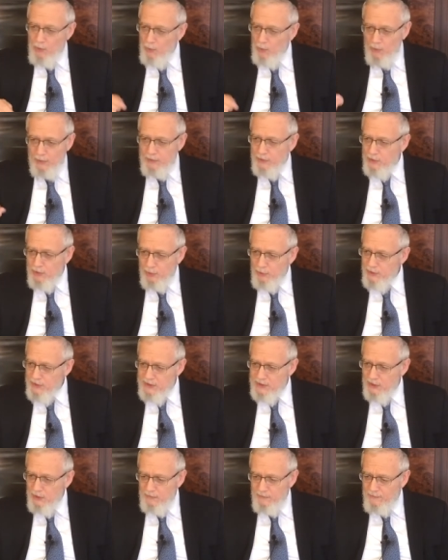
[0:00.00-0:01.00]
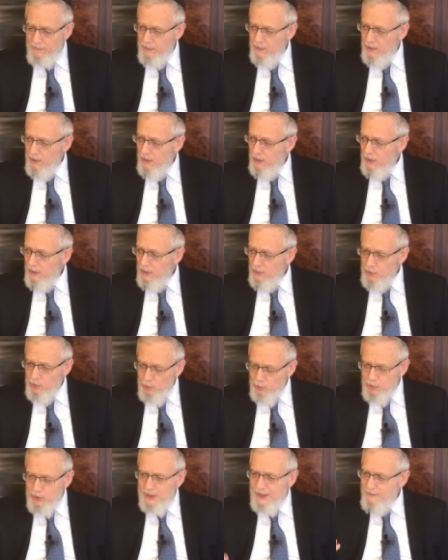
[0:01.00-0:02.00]
or the Torah itself,
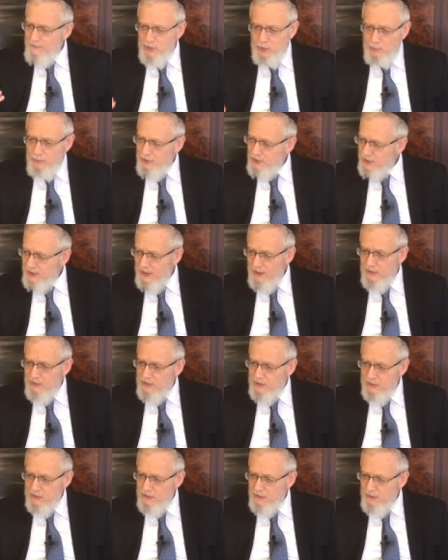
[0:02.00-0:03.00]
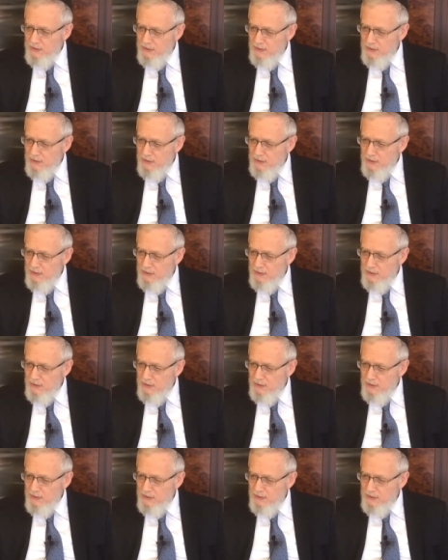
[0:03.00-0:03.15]
Jewish life supersedes